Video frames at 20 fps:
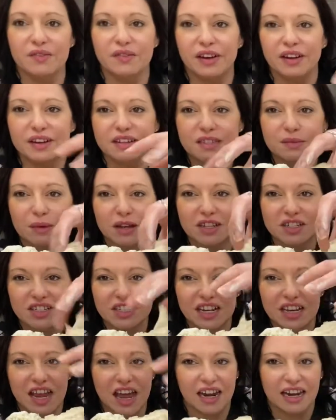very
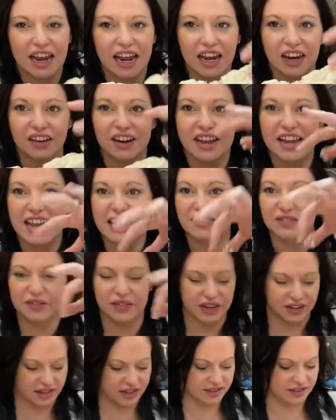spongy and airy and
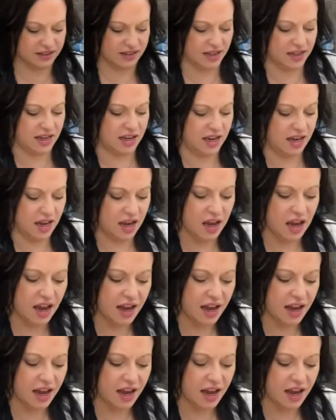very sticky.